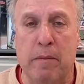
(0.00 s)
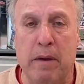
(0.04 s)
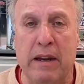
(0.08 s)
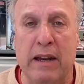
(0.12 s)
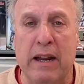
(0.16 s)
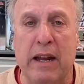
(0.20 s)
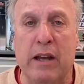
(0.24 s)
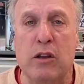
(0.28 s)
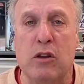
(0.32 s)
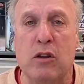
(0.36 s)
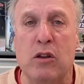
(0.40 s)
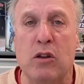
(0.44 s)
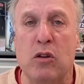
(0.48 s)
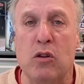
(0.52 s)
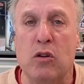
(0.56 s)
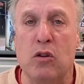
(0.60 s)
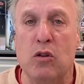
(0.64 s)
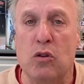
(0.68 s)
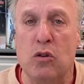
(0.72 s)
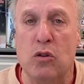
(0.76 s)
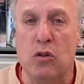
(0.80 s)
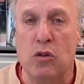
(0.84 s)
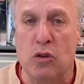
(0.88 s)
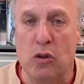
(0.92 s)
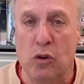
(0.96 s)
And I
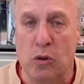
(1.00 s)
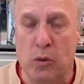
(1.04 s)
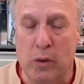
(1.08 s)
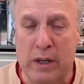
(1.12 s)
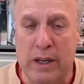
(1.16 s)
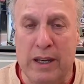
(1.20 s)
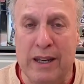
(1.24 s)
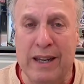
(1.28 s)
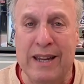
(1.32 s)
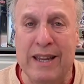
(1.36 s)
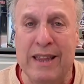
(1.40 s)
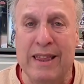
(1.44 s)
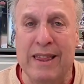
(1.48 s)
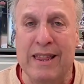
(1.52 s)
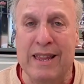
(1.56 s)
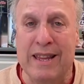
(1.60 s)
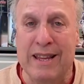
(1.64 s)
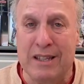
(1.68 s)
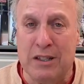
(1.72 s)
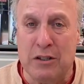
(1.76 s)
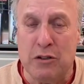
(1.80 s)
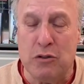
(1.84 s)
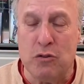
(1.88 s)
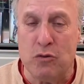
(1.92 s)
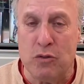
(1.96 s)
do it in
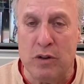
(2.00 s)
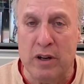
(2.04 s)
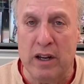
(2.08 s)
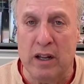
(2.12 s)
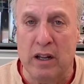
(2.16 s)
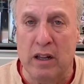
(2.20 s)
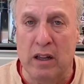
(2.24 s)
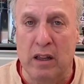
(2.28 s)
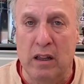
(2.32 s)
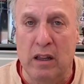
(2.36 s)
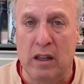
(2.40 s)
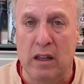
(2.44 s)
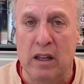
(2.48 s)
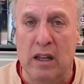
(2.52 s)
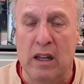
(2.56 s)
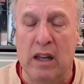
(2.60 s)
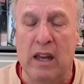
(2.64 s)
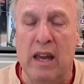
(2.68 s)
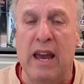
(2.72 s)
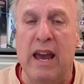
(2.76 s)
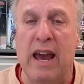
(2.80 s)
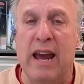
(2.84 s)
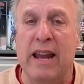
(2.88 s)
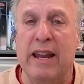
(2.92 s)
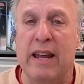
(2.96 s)
this drill,
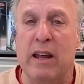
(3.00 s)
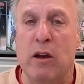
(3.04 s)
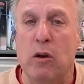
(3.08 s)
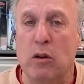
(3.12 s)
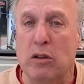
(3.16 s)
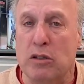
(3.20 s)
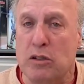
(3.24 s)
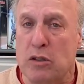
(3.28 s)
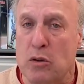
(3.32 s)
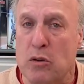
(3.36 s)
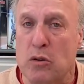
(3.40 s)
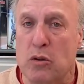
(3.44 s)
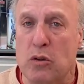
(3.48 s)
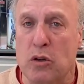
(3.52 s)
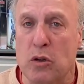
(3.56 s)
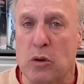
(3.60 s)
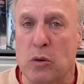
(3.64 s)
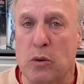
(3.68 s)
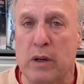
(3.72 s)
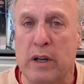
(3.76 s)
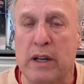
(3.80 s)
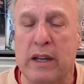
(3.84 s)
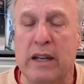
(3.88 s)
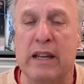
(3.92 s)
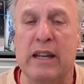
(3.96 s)
and I also
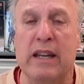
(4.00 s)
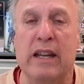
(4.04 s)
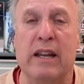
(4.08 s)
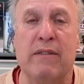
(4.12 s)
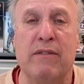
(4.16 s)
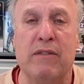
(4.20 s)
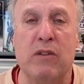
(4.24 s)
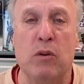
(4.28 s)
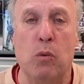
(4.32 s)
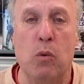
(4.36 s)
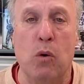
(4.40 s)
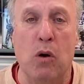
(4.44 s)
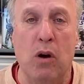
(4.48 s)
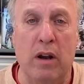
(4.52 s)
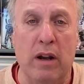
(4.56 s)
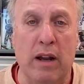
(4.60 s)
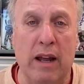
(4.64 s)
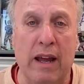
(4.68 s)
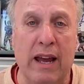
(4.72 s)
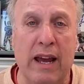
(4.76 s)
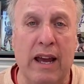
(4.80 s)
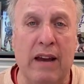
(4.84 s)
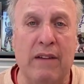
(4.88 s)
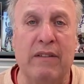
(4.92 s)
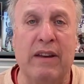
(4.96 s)
do it if you want to
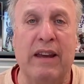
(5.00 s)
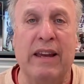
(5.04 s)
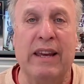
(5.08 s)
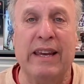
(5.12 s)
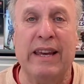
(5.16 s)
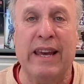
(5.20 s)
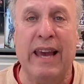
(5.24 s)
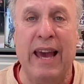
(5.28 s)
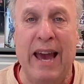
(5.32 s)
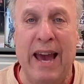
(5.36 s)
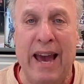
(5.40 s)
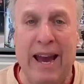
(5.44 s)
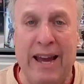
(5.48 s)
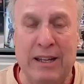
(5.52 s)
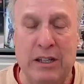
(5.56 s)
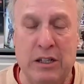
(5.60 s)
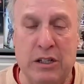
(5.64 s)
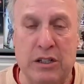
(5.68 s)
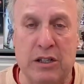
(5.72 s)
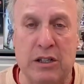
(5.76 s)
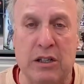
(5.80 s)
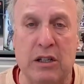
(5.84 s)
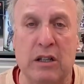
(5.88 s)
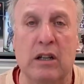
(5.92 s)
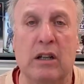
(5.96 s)
have a
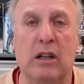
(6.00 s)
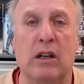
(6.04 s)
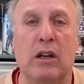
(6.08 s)
catch